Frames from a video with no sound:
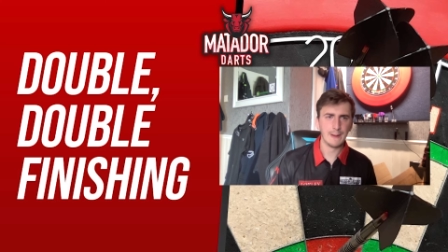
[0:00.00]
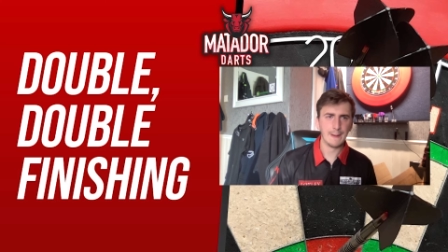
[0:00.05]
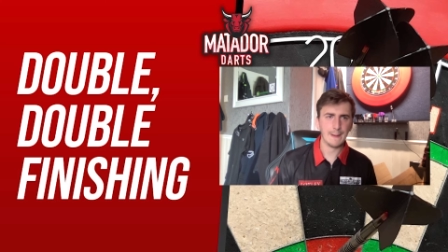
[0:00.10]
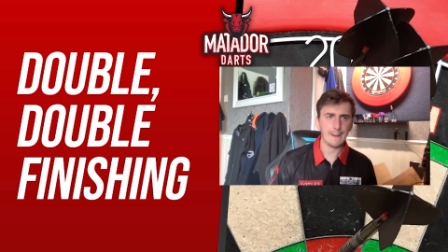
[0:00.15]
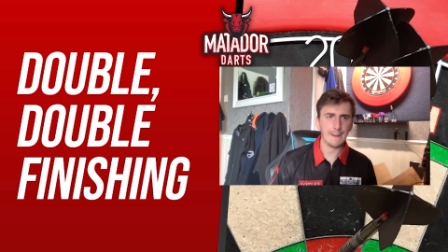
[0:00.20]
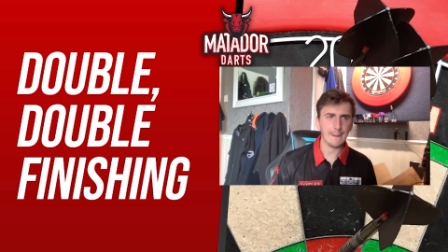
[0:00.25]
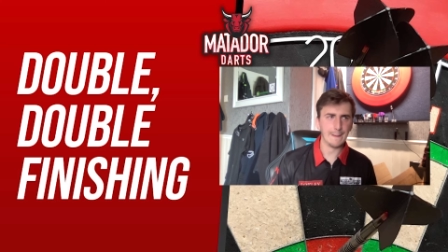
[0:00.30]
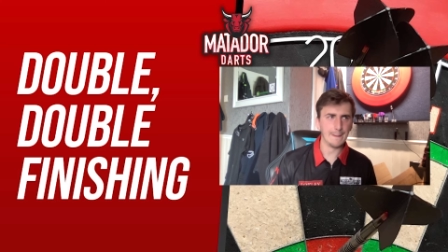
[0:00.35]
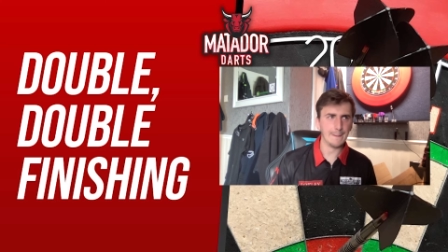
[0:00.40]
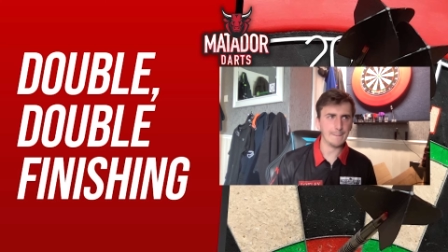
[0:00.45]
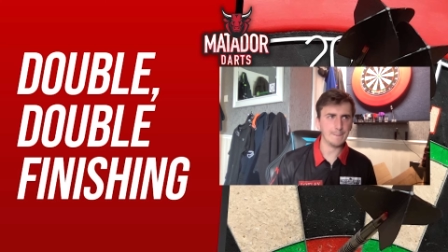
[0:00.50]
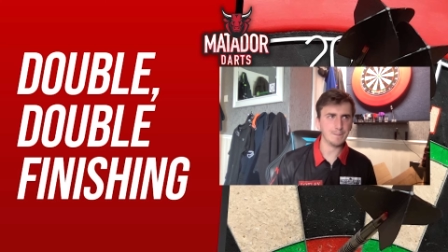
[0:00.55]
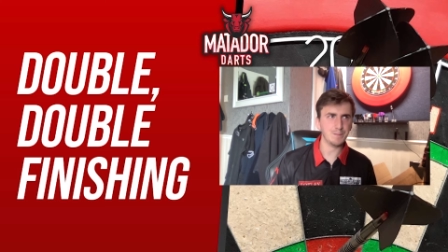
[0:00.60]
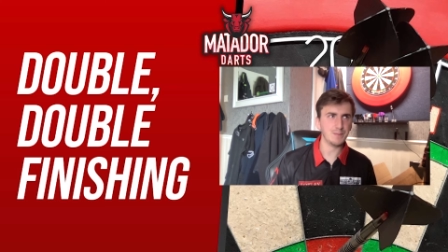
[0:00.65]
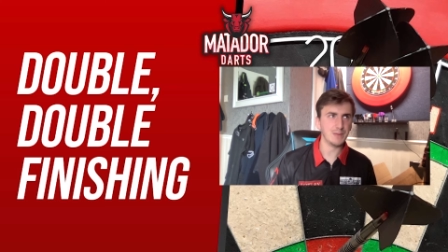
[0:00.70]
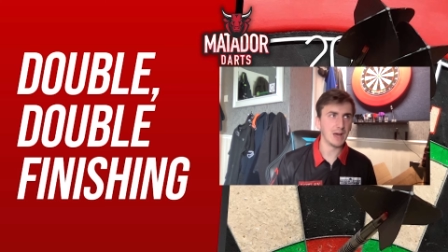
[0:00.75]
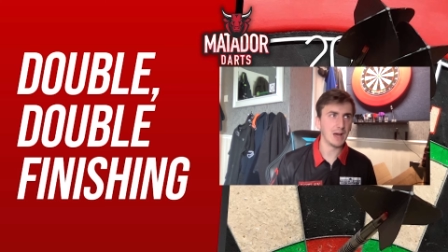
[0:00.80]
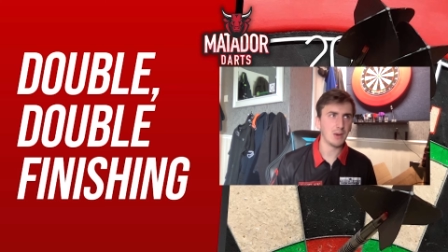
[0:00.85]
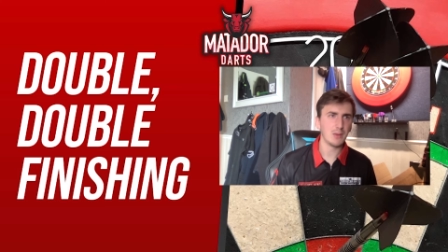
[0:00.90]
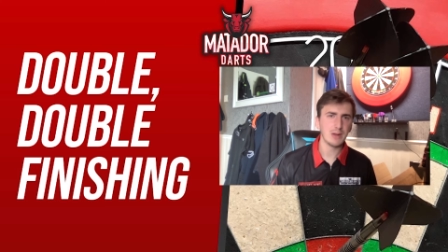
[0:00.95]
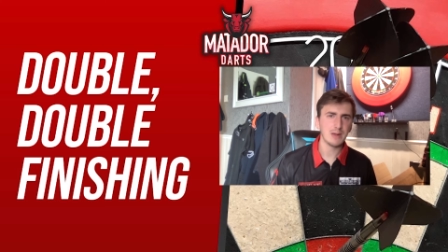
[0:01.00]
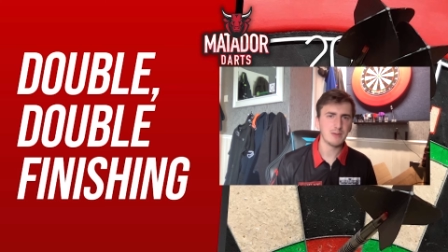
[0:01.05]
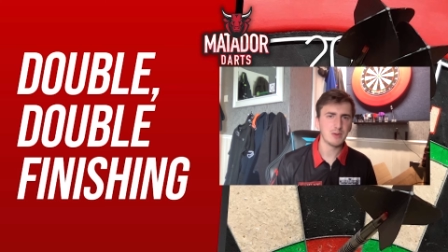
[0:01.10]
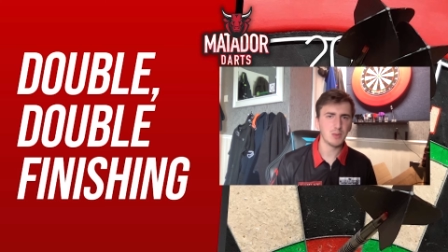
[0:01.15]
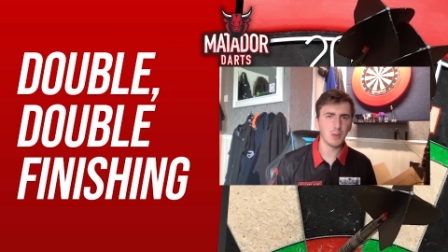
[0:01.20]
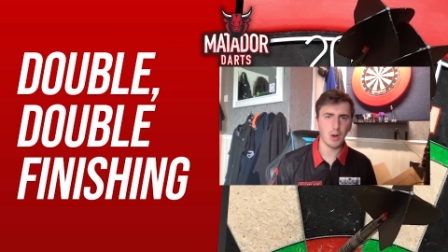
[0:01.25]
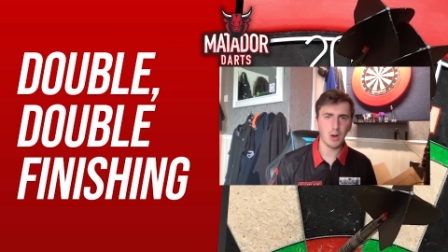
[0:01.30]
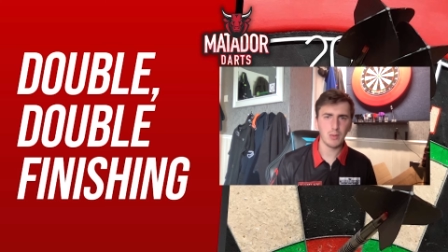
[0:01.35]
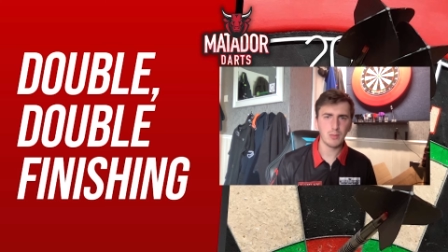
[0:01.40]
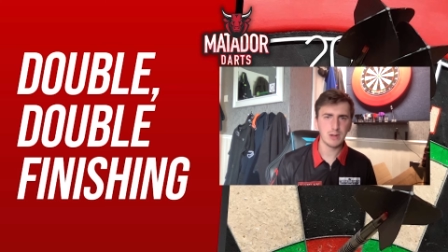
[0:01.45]
Now if
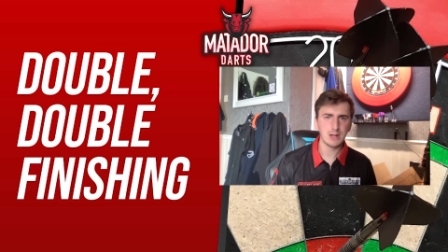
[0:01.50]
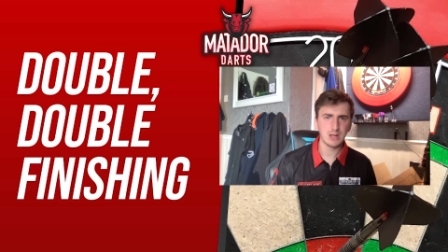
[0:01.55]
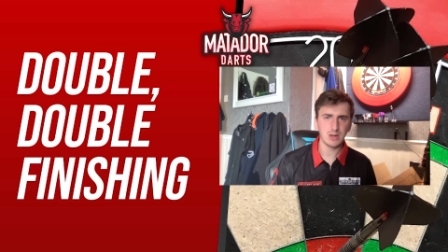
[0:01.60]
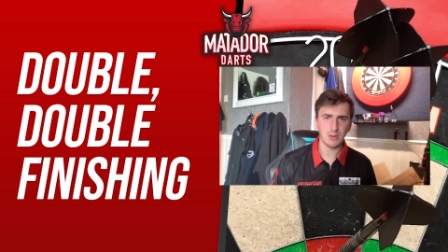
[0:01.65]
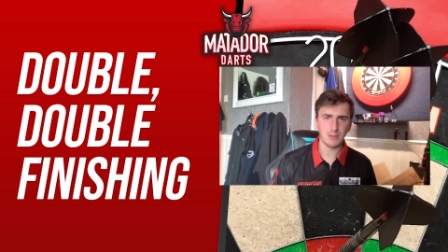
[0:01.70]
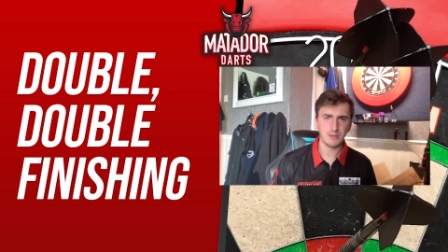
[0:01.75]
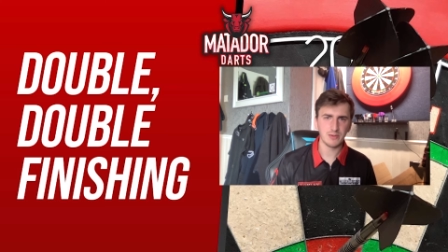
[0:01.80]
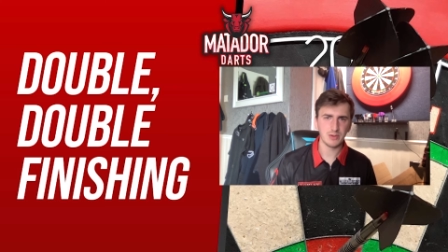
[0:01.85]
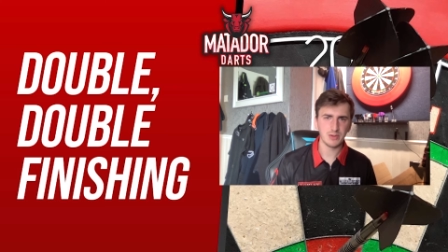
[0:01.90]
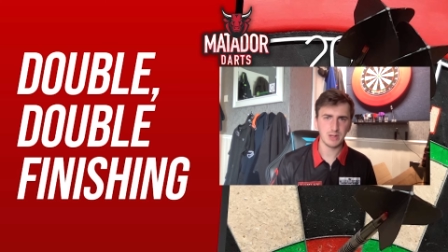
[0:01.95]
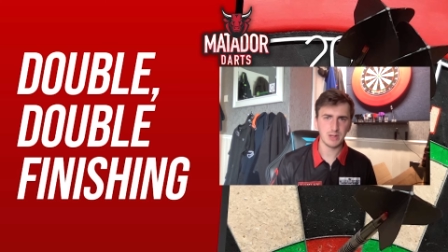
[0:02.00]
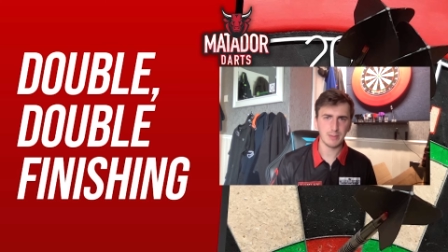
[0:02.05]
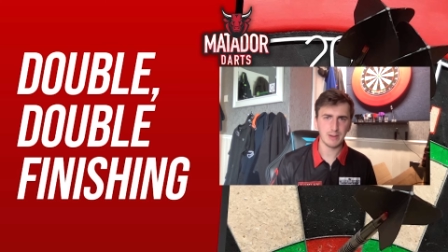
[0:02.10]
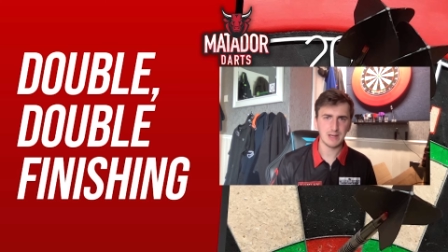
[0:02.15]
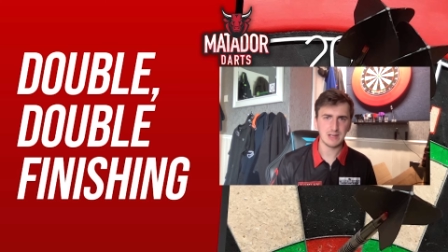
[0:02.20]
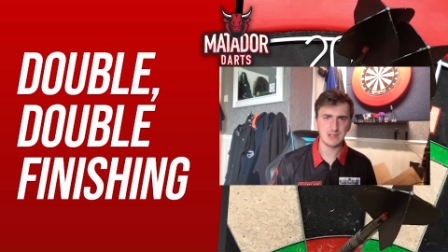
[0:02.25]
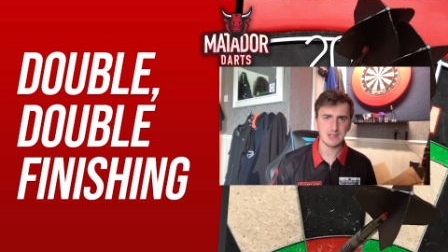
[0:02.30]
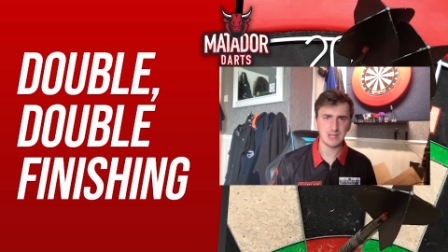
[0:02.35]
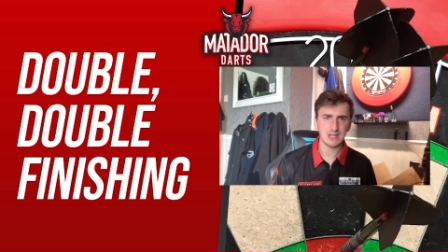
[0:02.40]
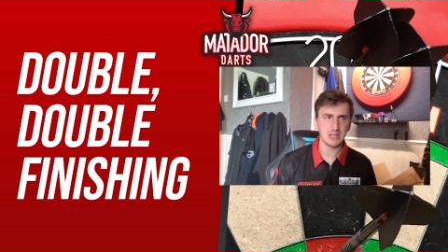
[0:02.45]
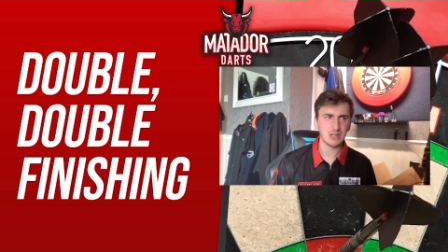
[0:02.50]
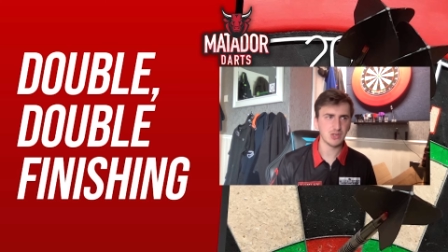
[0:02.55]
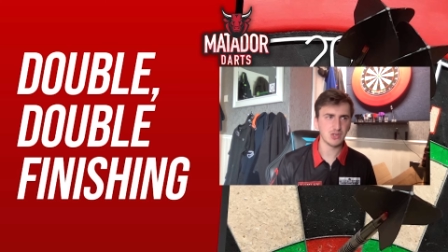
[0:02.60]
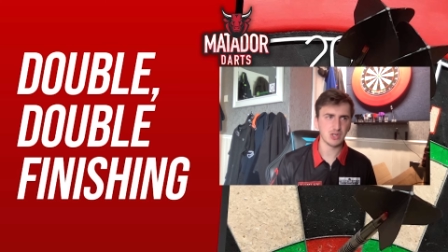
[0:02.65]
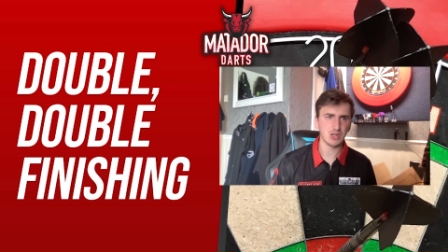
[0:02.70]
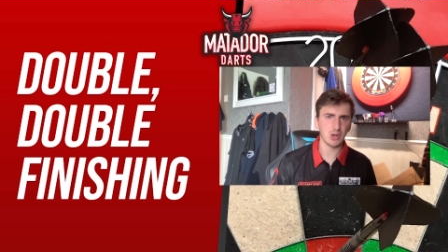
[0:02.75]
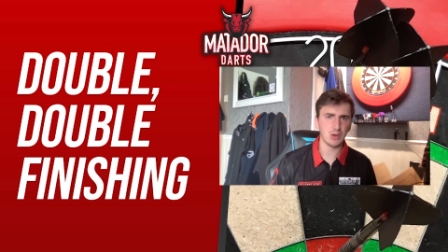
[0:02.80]
you are really confident on double 18s,